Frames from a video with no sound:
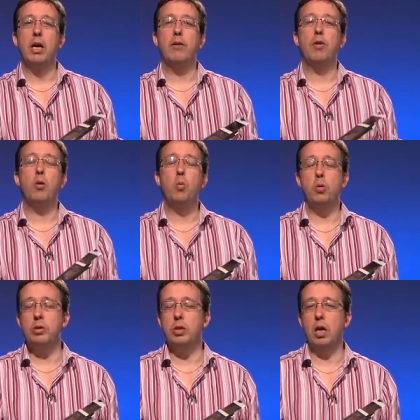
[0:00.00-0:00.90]
If I
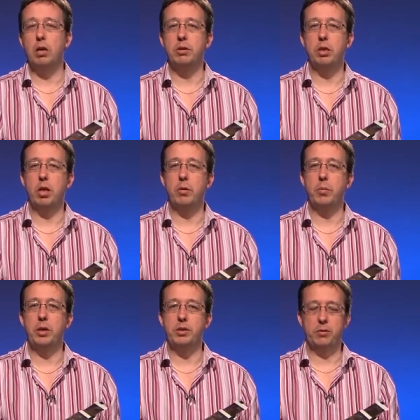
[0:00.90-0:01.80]
wasn't going to load a
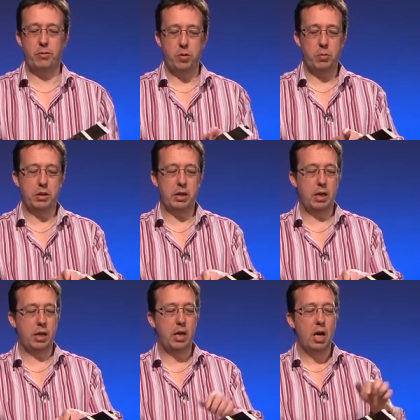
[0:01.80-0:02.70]
piece of film in
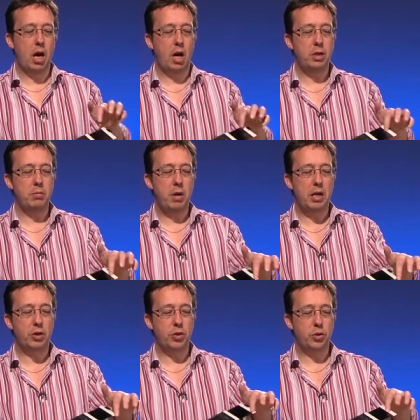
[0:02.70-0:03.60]
here, I'd
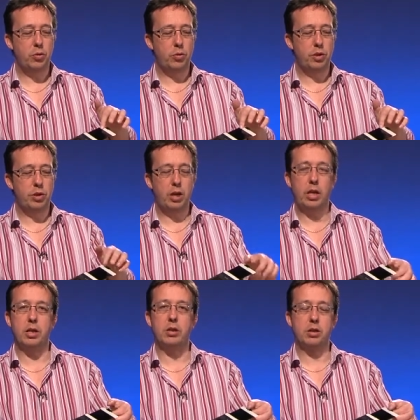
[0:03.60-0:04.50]
make sure that
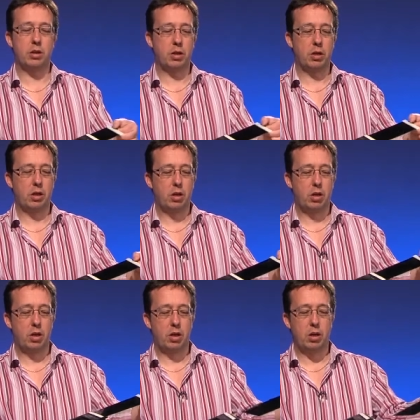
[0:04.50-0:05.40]
this
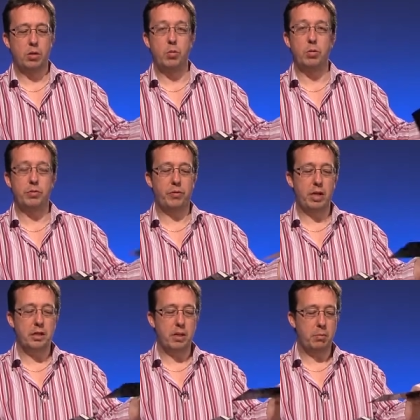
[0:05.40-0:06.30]
was
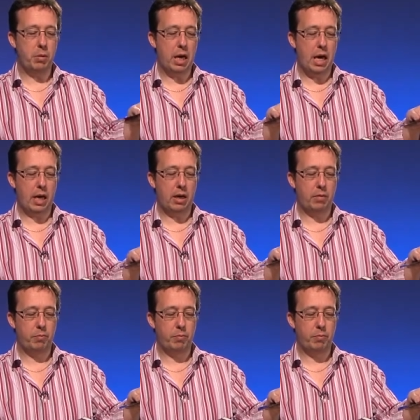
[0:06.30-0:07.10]
facing black.